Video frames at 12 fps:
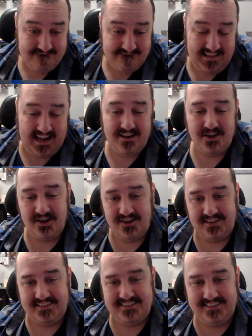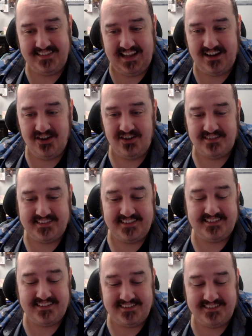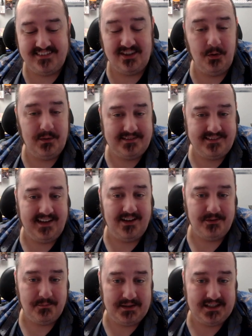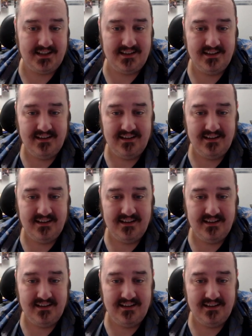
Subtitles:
That hurts. That hurts. That does slow us down a bit.